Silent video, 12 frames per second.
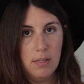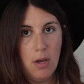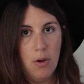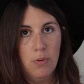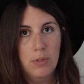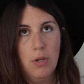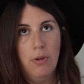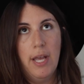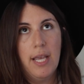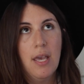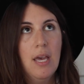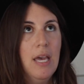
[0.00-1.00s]
sew. So
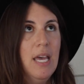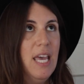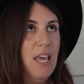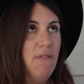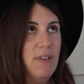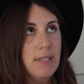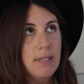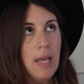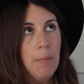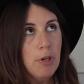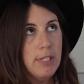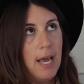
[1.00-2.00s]
like if it's
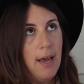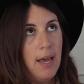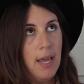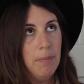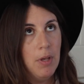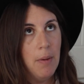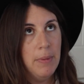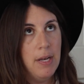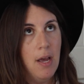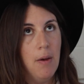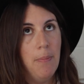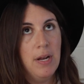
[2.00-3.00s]
summertime
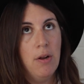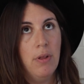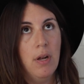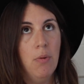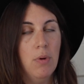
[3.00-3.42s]
coming up, I know that I